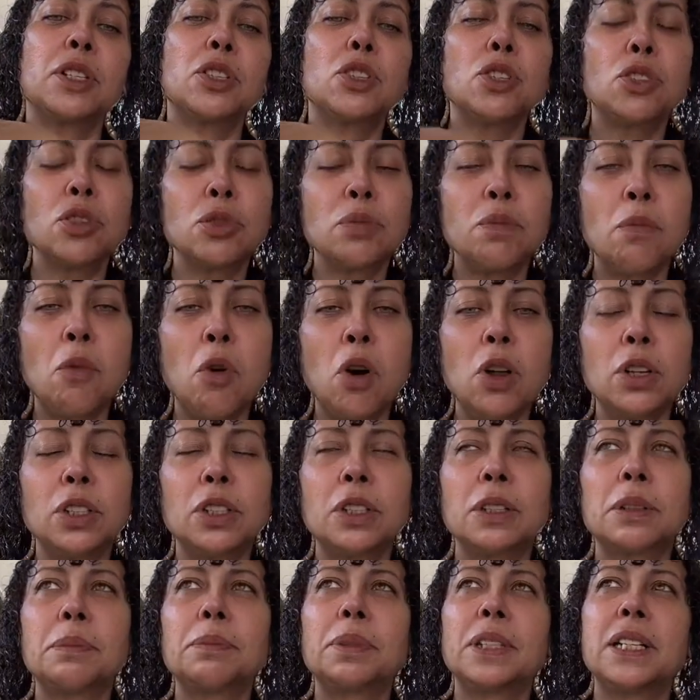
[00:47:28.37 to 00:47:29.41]
but it's
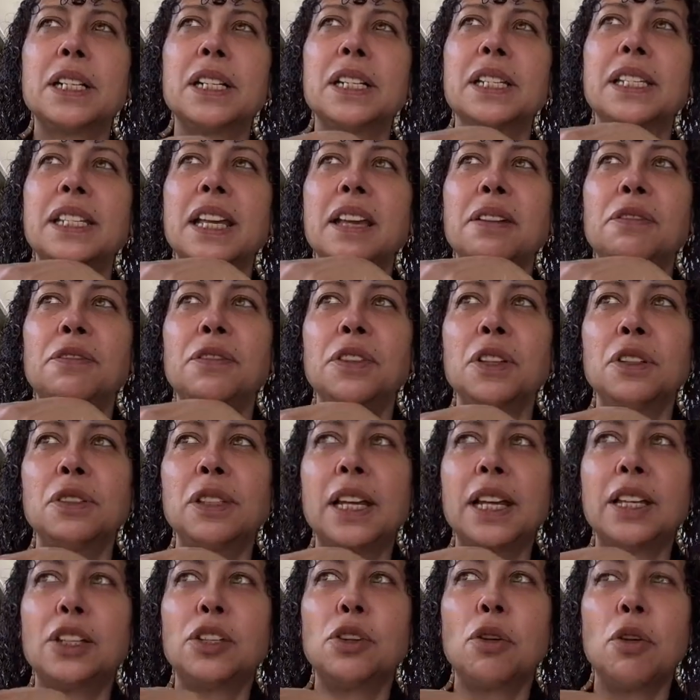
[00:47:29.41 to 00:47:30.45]
smaller because they
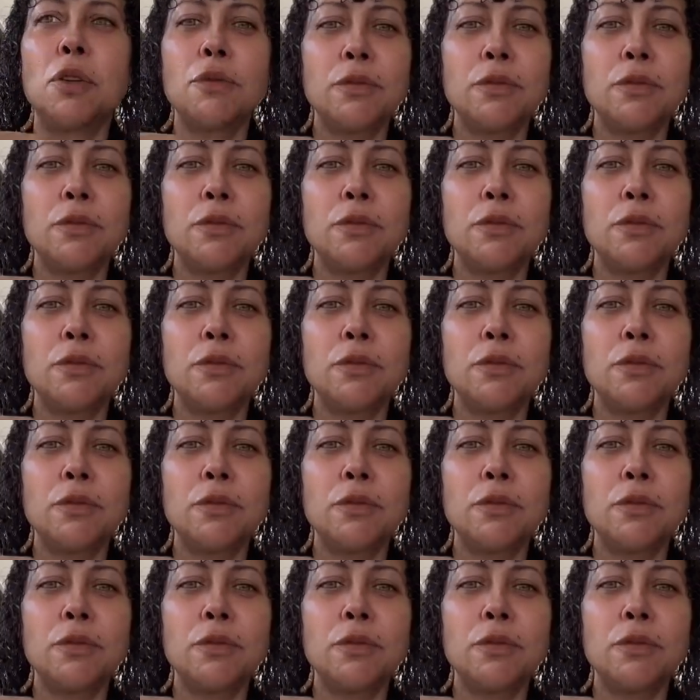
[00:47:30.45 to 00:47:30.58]
feel like